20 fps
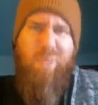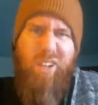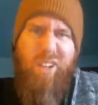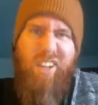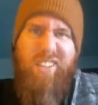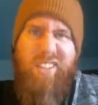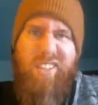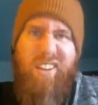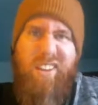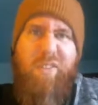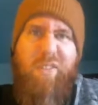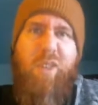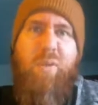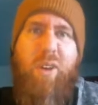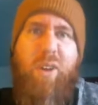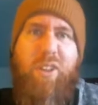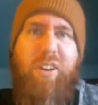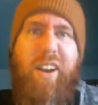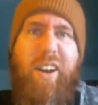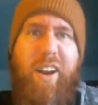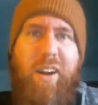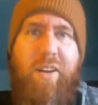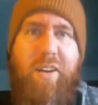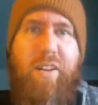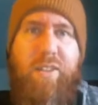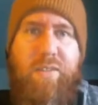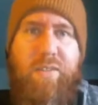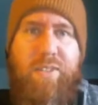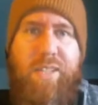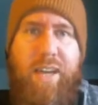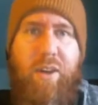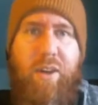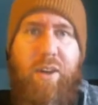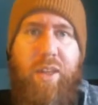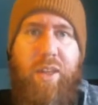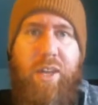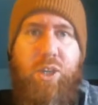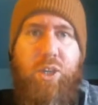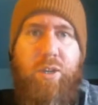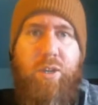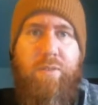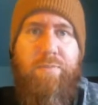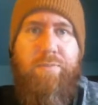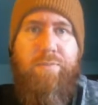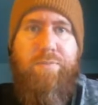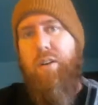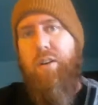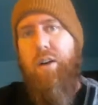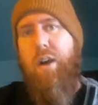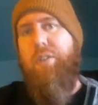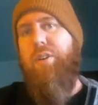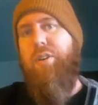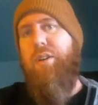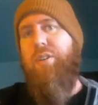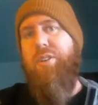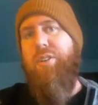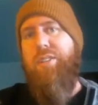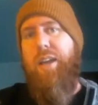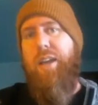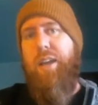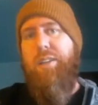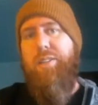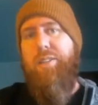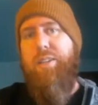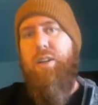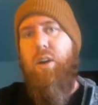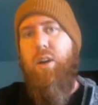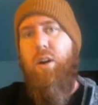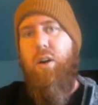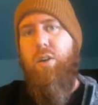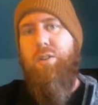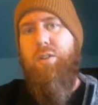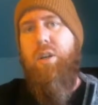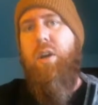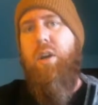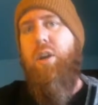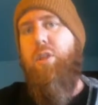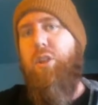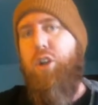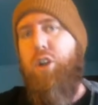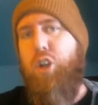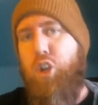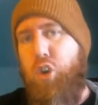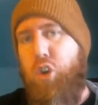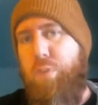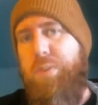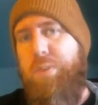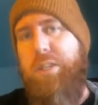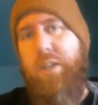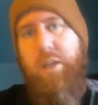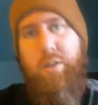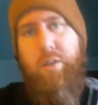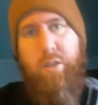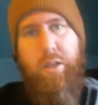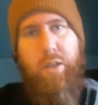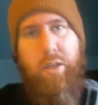plus a few other areas of South Asia, underneath a dynasty called the Gupta